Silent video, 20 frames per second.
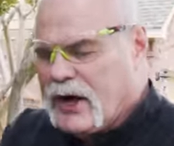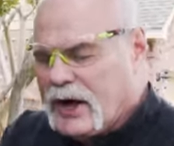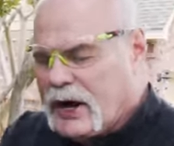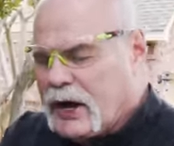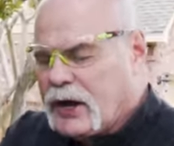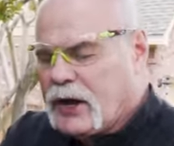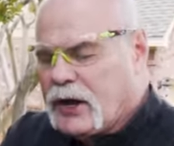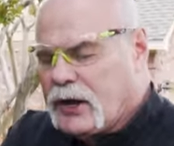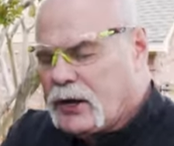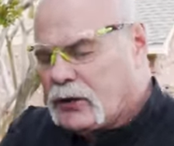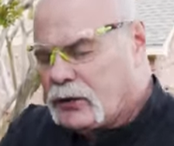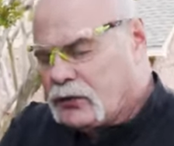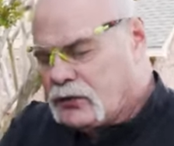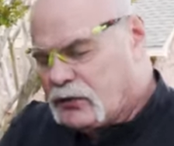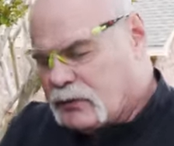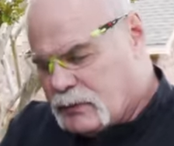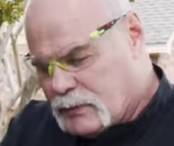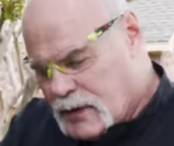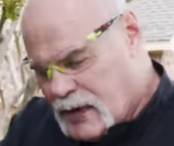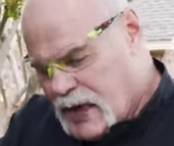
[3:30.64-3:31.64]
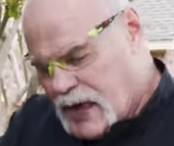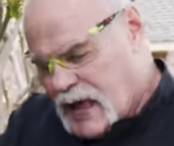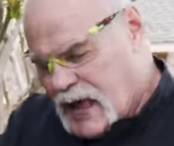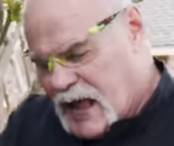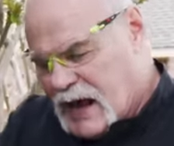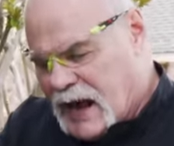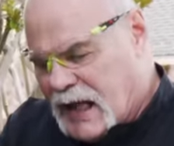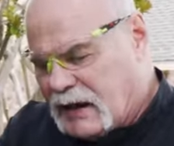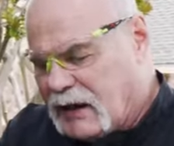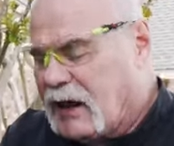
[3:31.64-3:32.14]
got our hose.
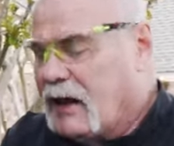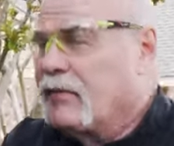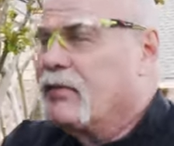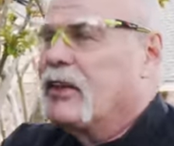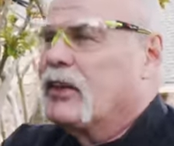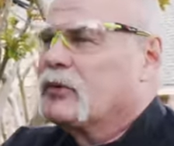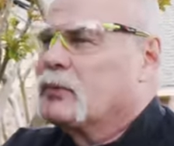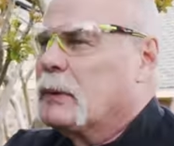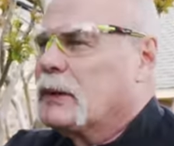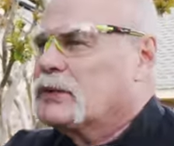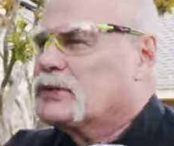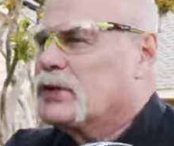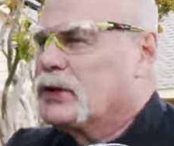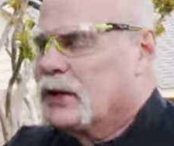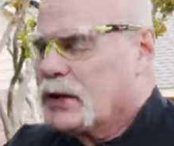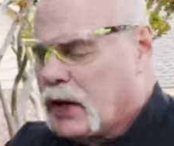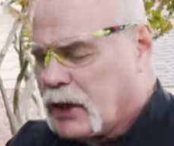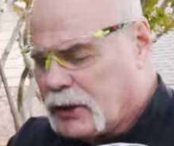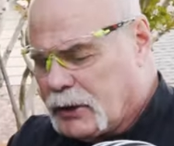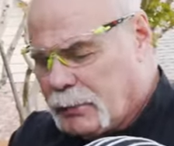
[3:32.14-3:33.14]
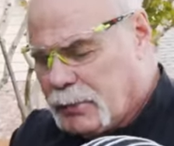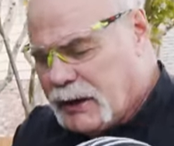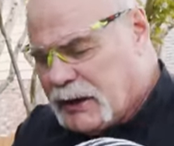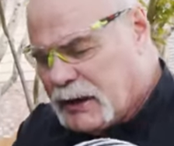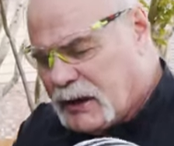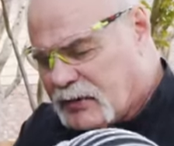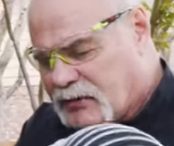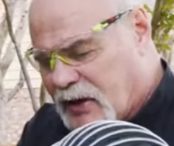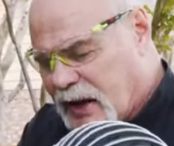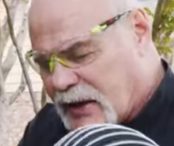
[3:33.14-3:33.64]
And I love this. Make sure you get all your
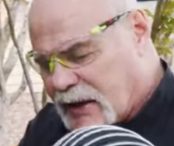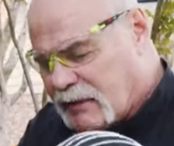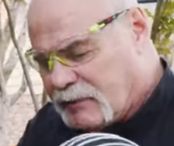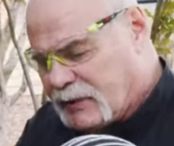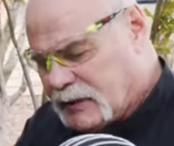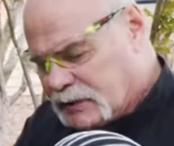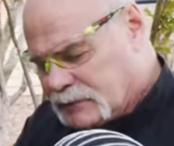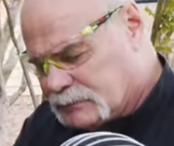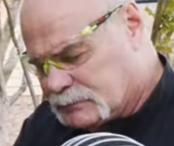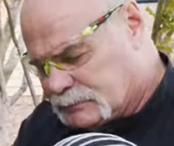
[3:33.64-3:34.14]
peanuts out of it.